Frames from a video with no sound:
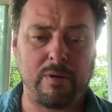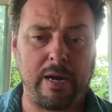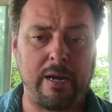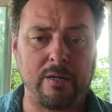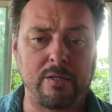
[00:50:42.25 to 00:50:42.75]

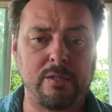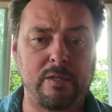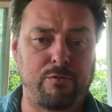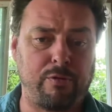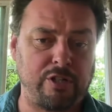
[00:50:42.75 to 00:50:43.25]
and
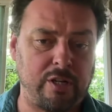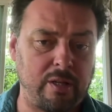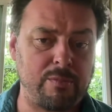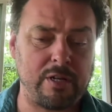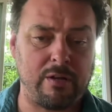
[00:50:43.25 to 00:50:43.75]
differentiating
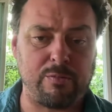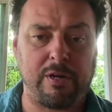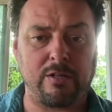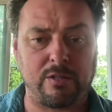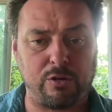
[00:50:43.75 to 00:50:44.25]
themselves
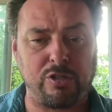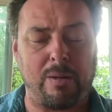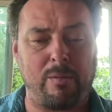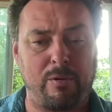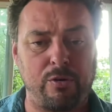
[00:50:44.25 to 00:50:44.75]
because of the good
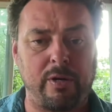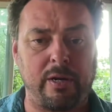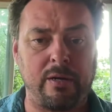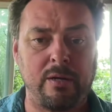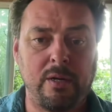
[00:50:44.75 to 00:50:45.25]
job they've been doing,
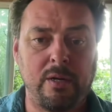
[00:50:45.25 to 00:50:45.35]
and